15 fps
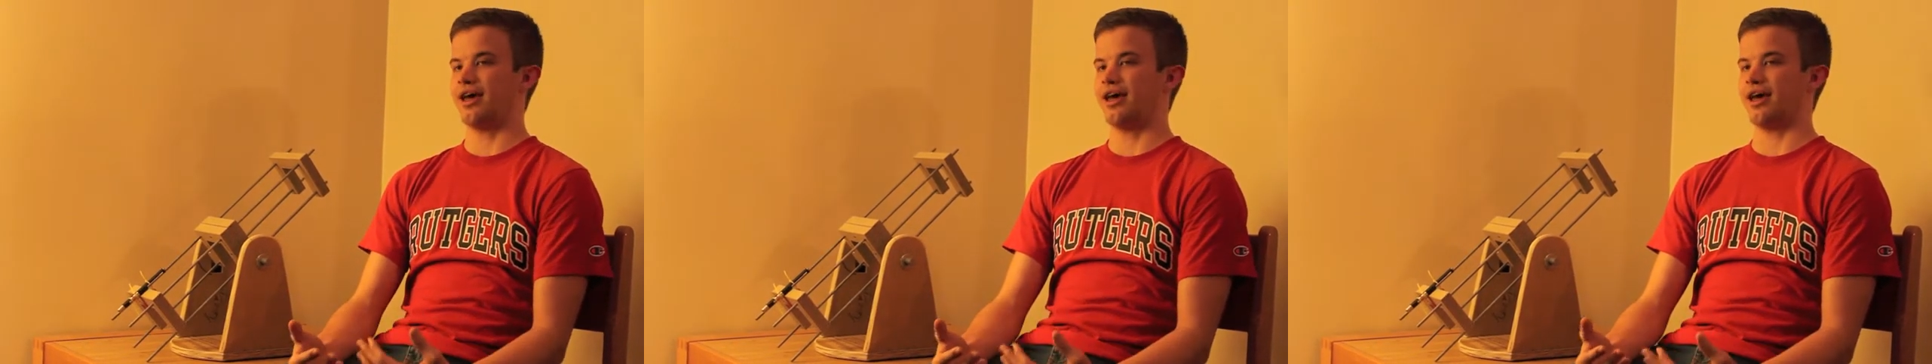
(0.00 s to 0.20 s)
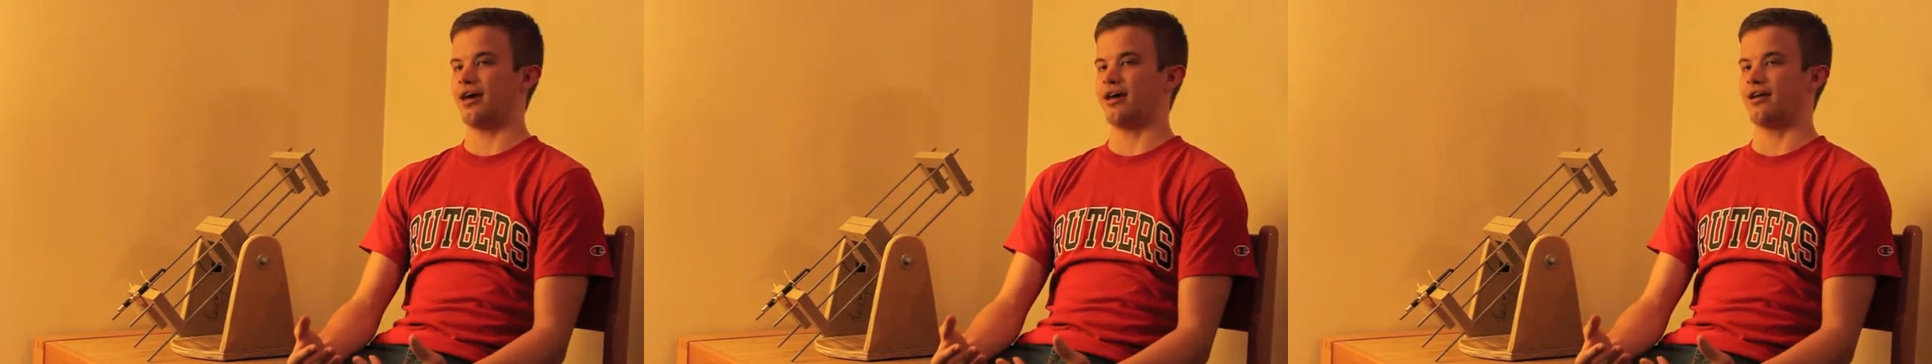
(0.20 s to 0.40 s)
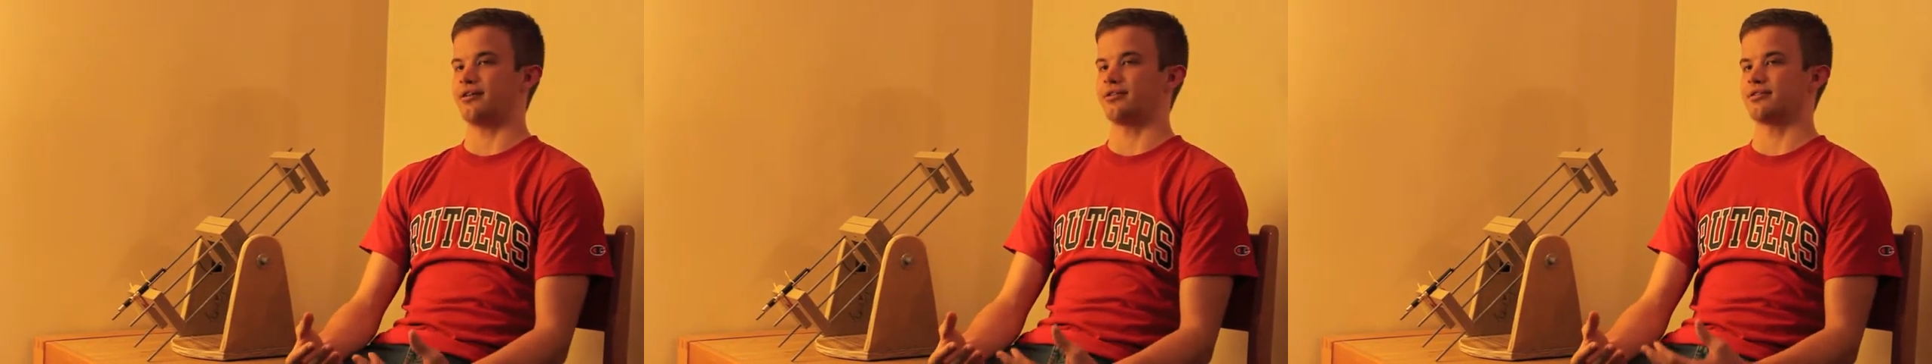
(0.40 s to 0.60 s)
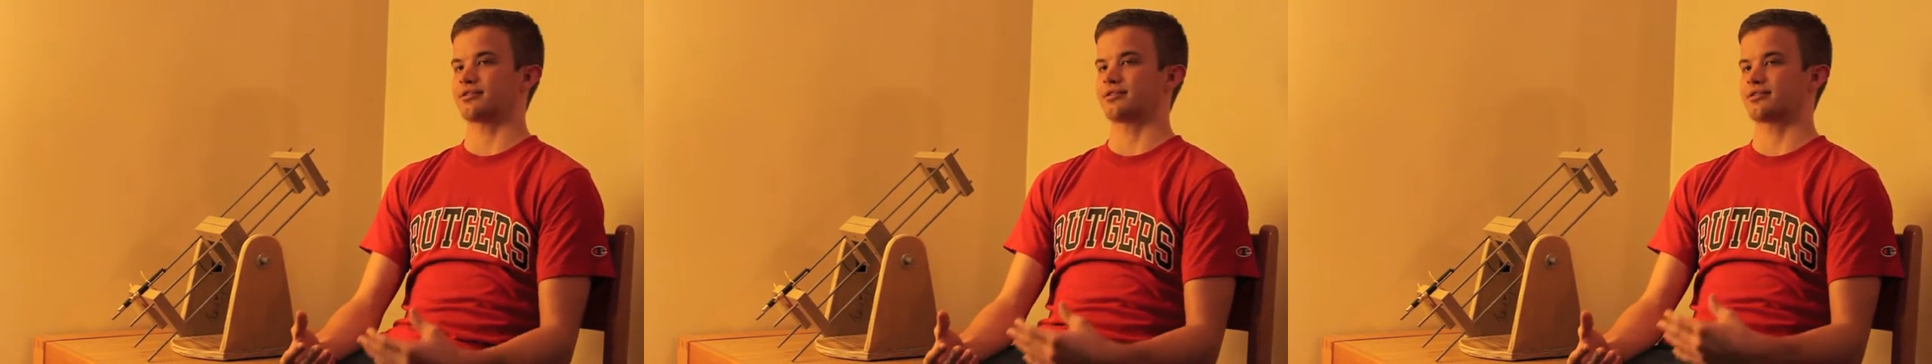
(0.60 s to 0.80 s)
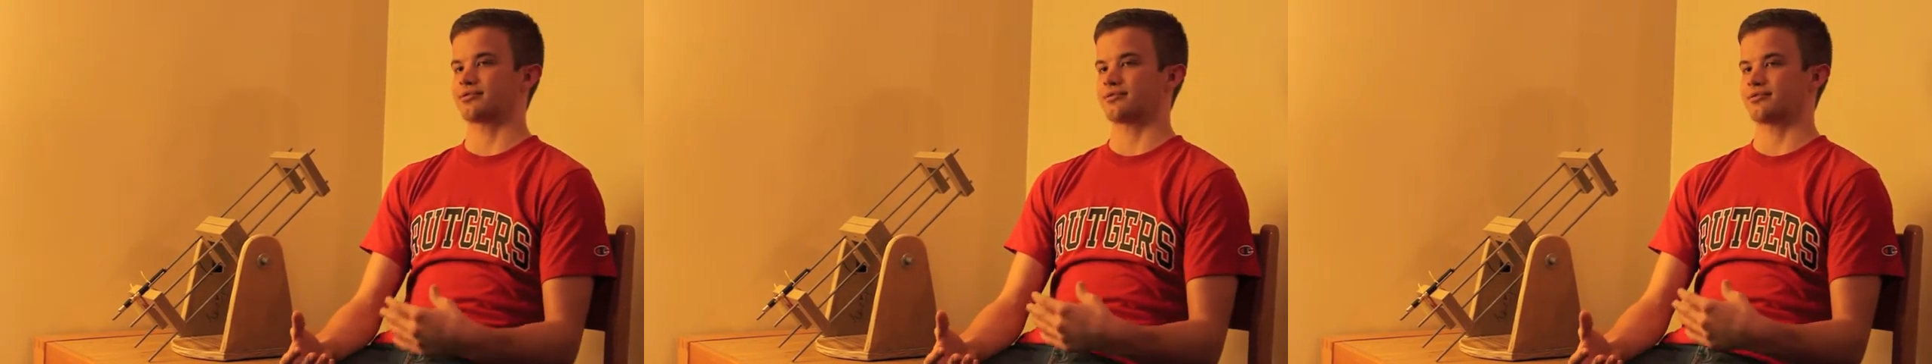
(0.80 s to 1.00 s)
and
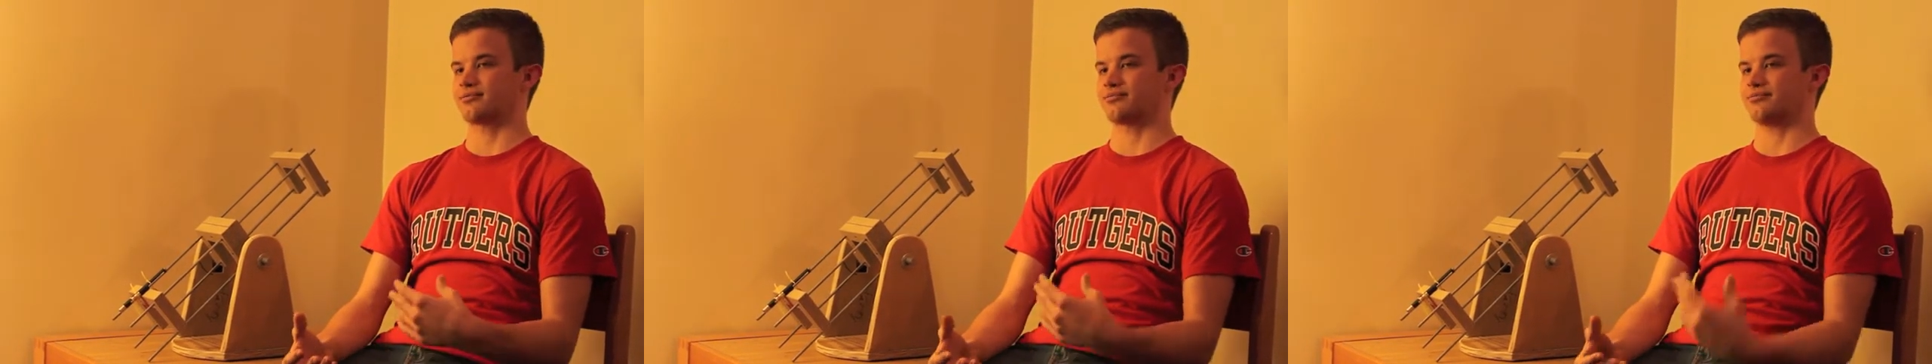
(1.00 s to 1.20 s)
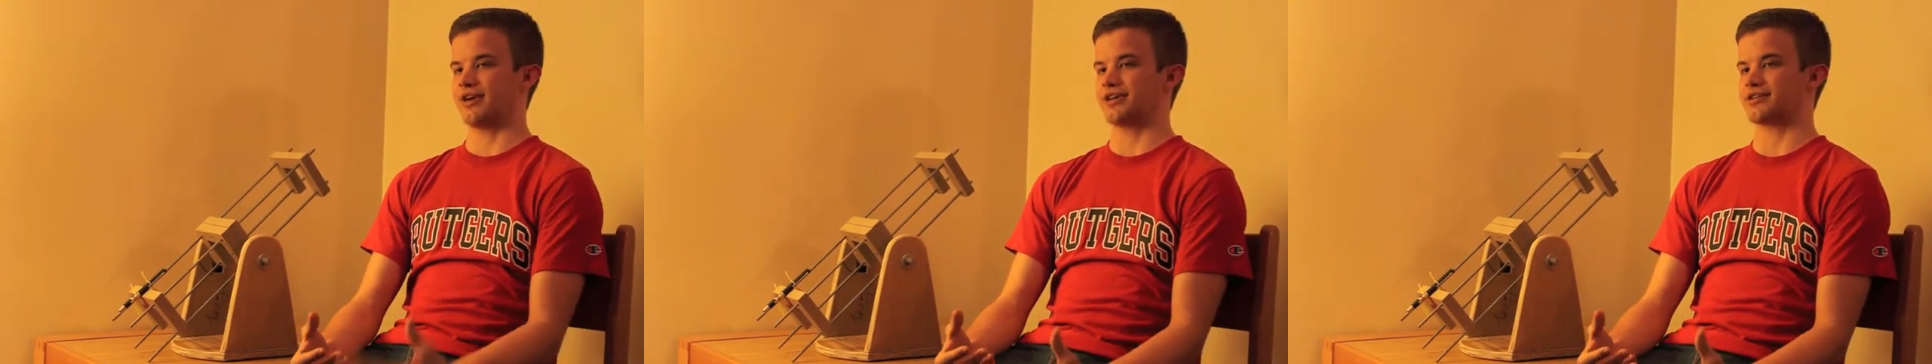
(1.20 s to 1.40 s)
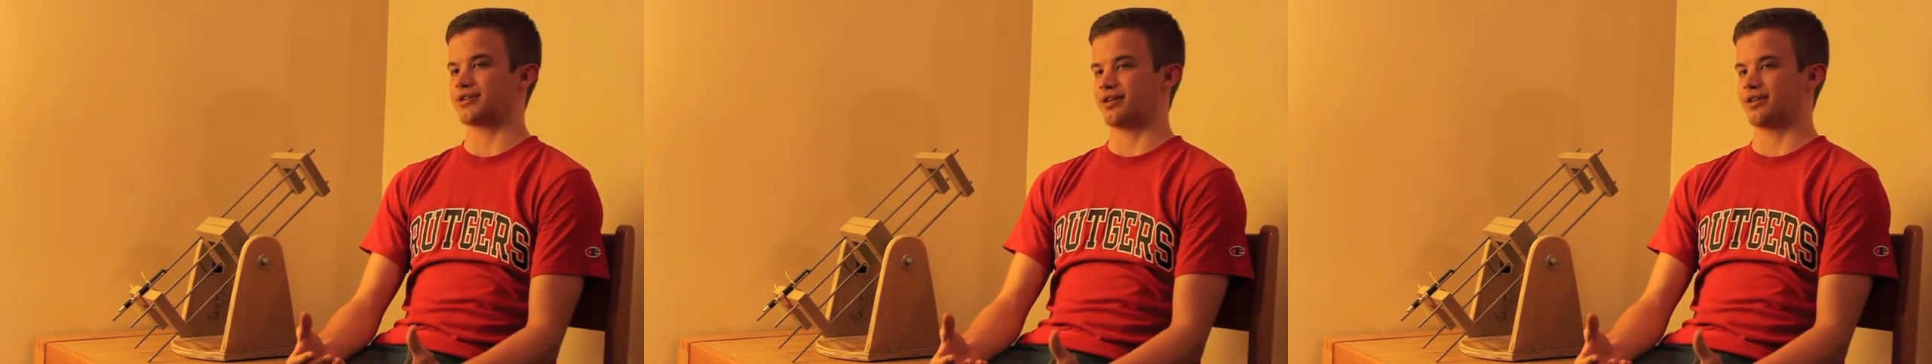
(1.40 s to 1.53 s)
based